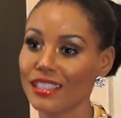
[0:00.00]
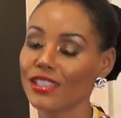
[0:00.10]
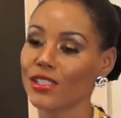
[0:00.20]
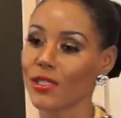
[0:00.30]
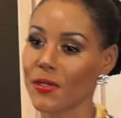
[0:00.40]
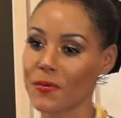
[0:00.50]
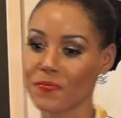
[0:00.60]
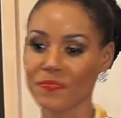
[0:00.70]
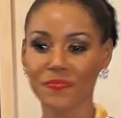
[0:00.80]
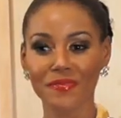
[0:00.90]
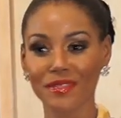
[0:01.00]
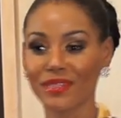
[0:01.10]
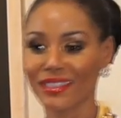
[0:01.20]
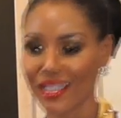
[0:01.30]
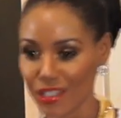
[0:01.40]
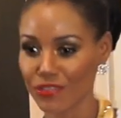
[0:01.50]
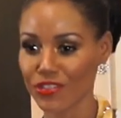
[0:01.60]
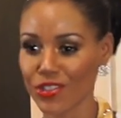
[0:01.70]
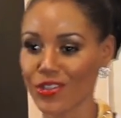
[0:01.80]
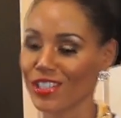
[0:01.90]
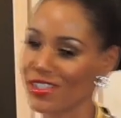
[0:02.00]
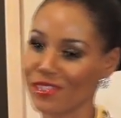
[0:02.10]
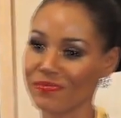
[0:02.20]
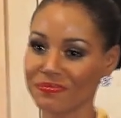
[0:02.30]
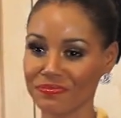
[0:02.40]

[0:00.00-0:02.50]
So, but thank you for your question.